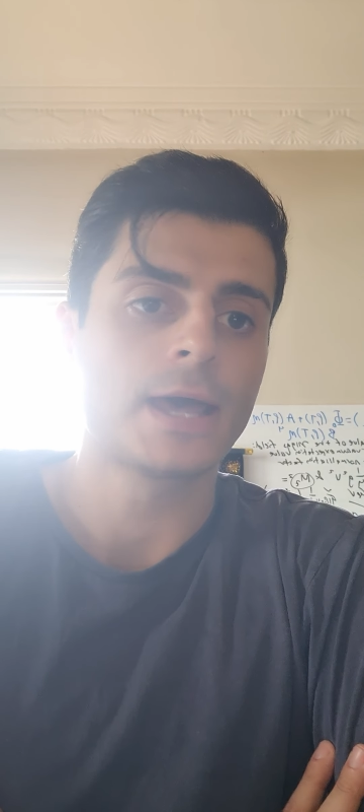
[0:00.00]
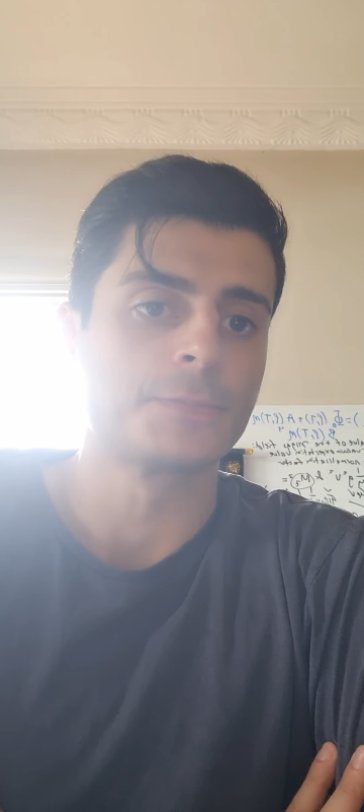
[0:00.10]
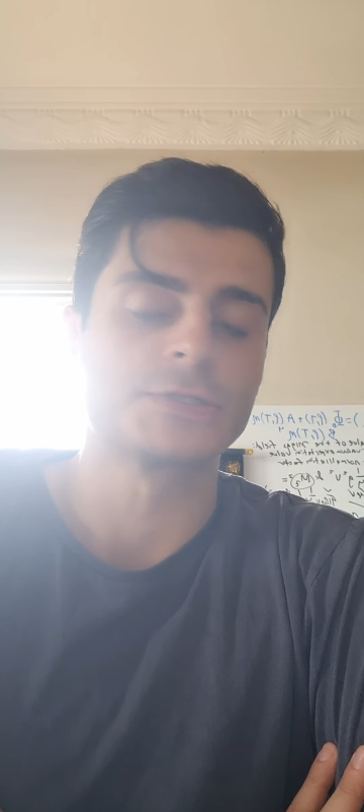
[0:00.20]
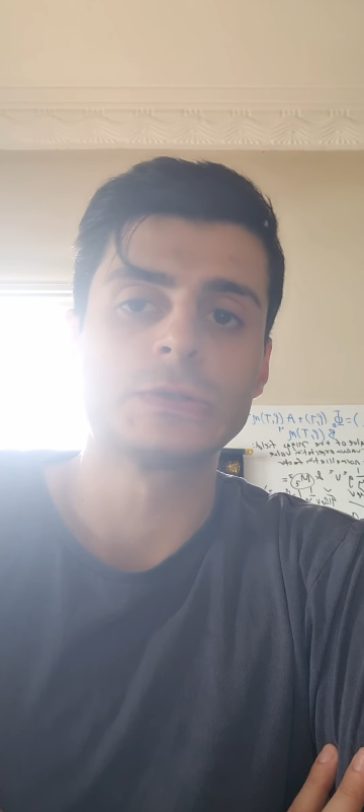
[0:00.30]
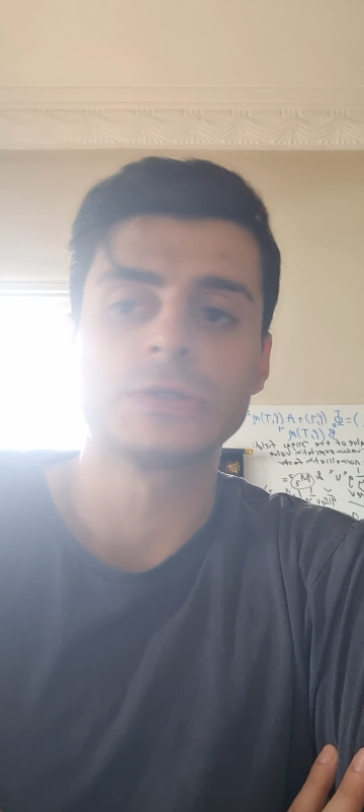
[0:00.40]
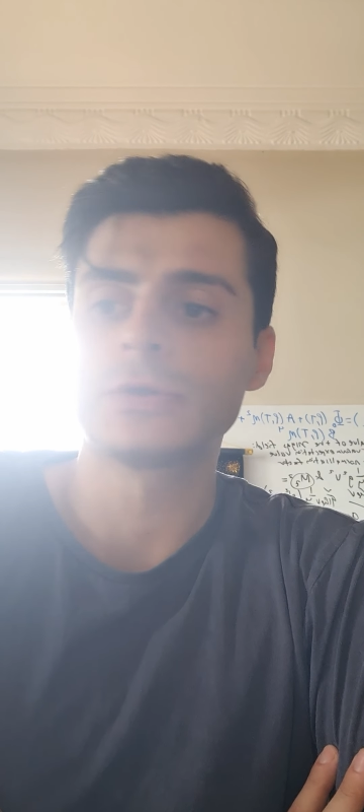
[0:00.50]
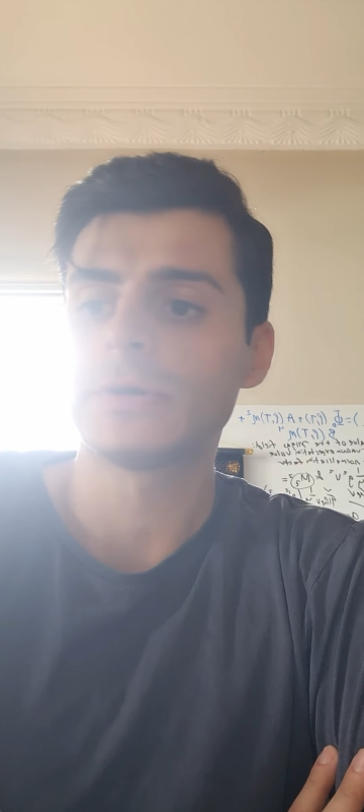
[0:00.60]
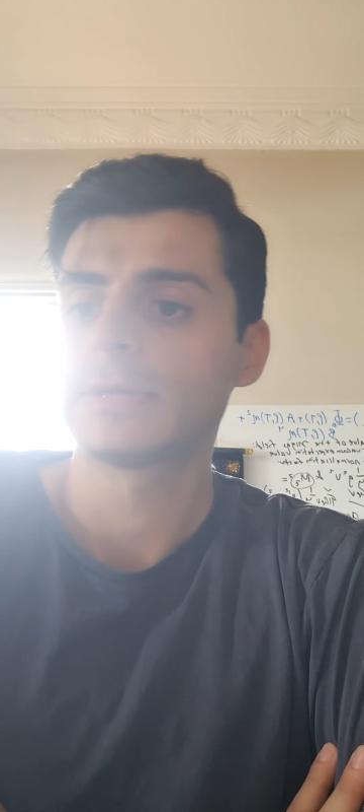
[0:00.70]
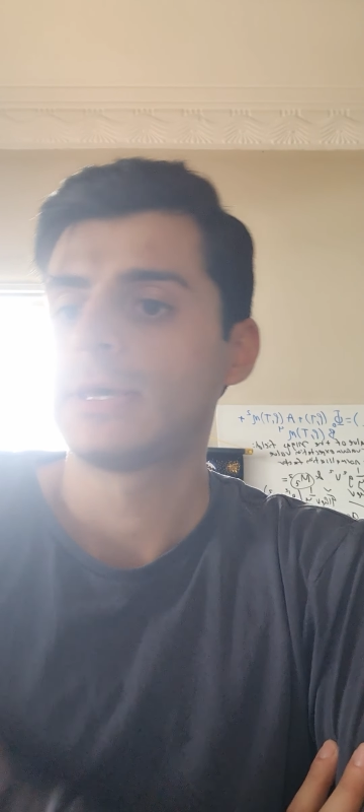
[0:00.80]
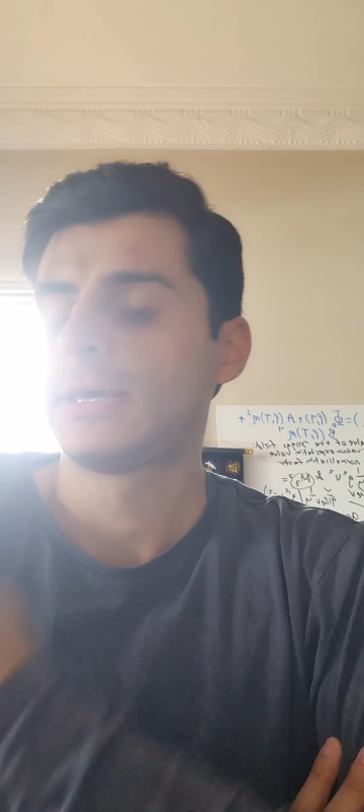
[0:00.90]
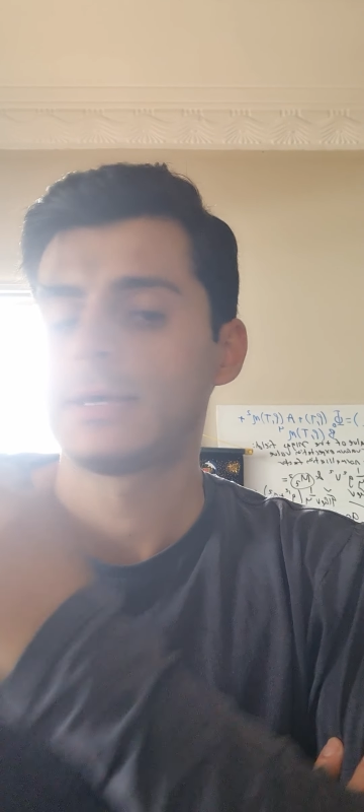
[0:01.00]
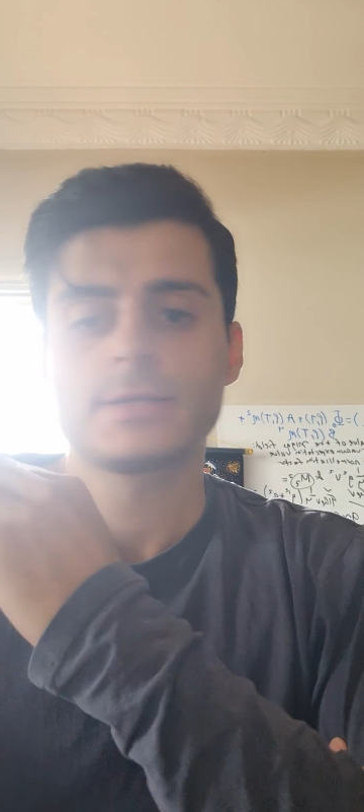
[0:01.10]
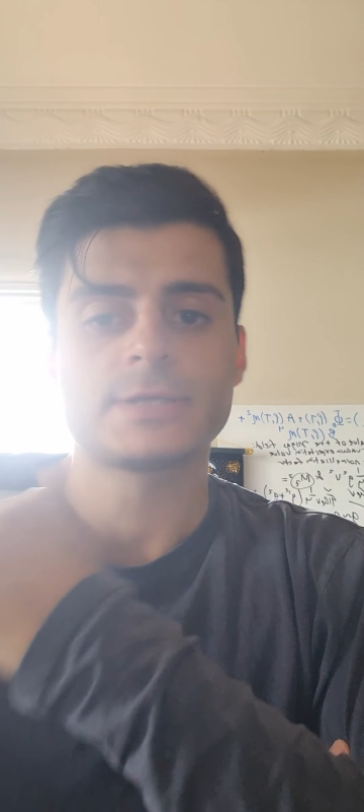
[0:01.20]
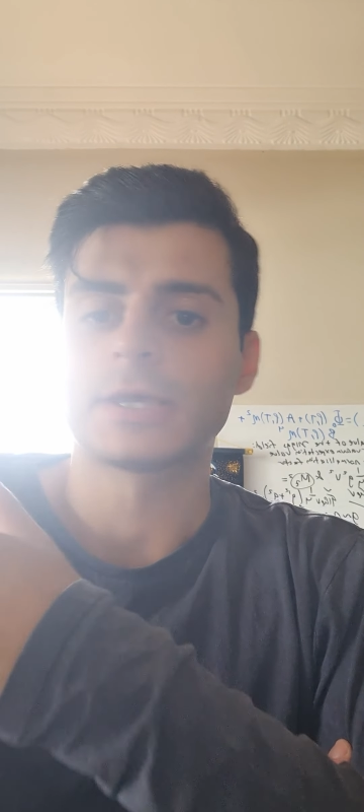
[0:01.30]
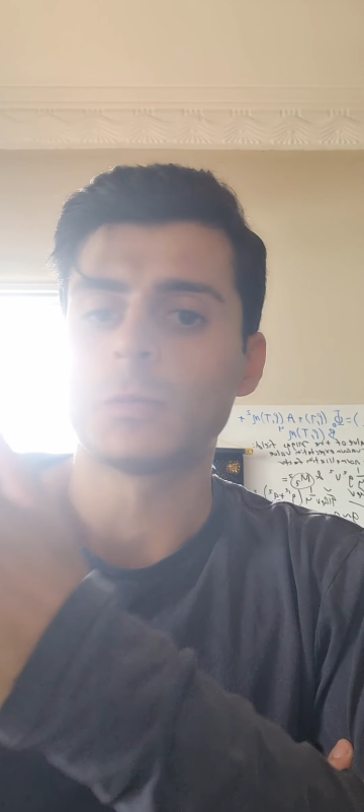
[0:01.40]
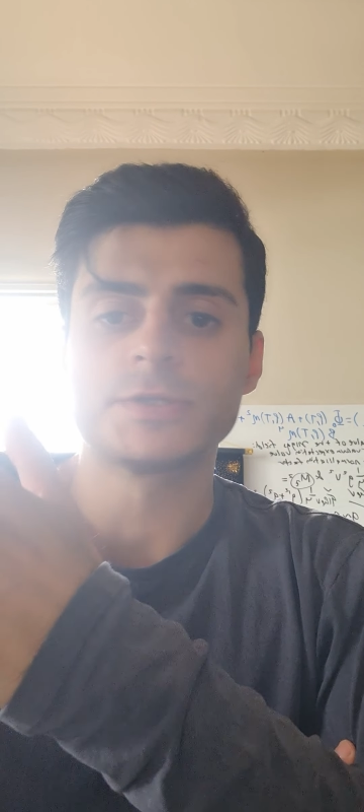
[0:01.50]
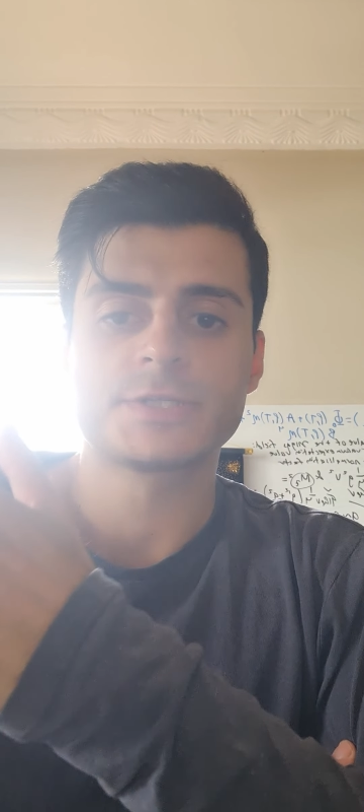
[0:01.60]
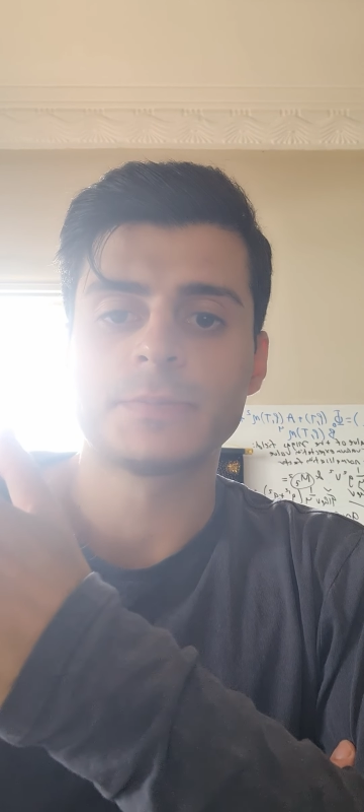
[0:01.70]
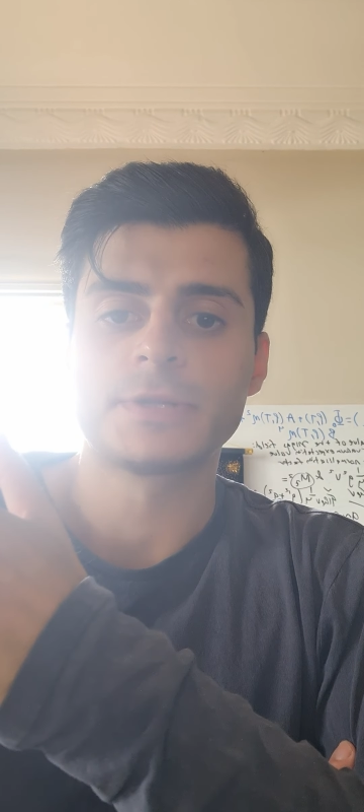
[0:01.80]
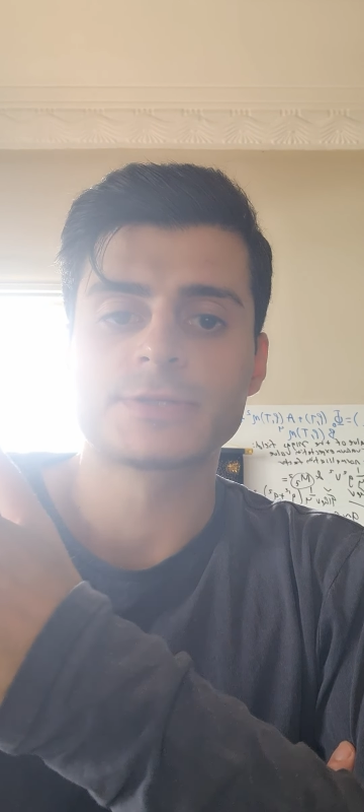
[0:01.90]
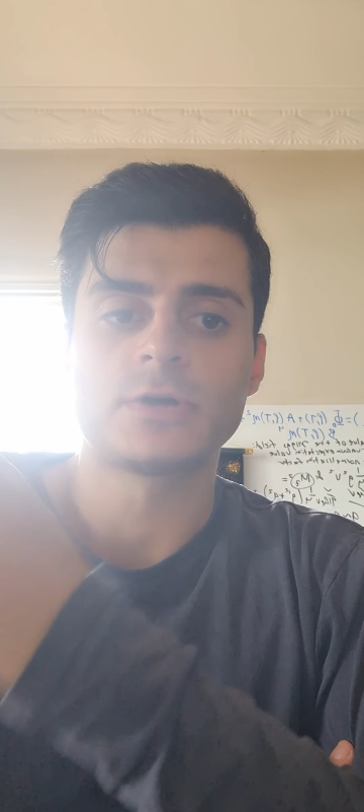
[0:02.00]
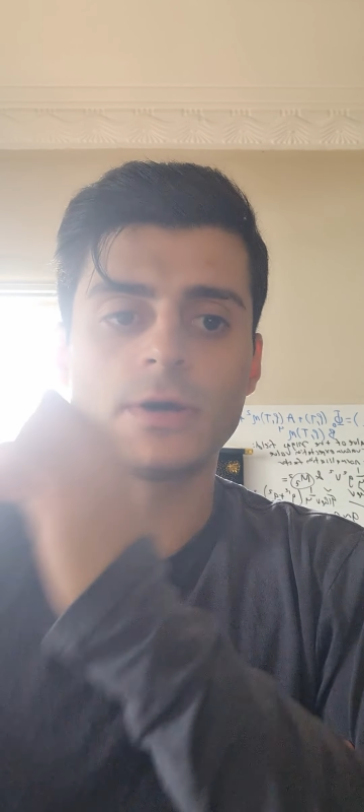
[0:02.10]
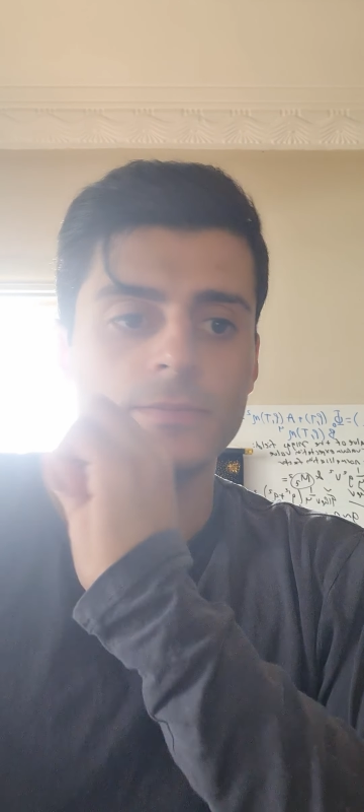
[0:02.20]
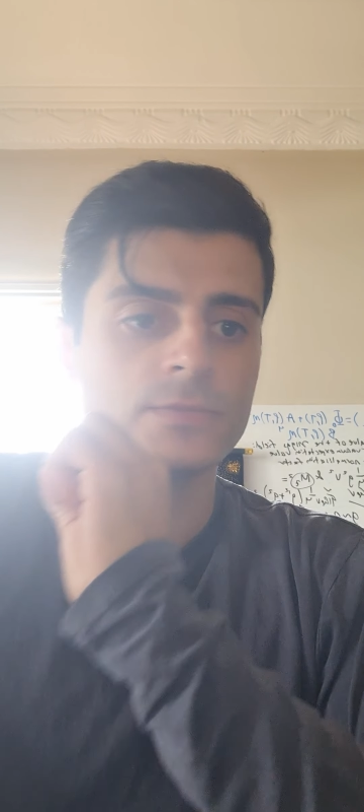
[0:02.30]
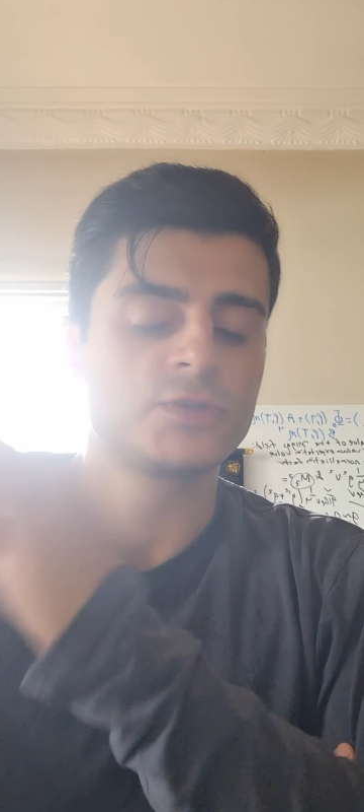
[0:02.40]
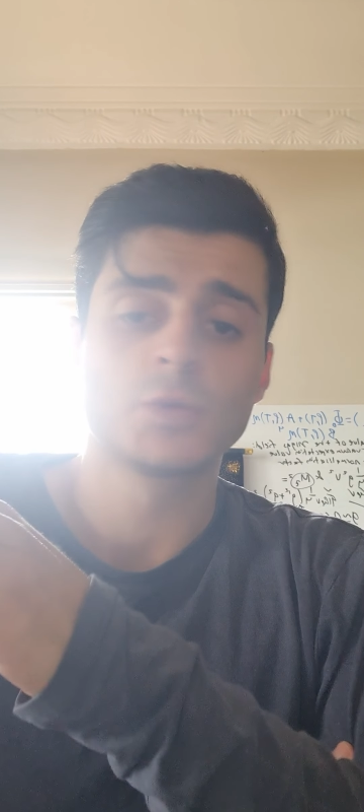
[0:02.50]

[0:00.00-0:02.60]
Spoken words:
Absolutely not. Take it one step at a time.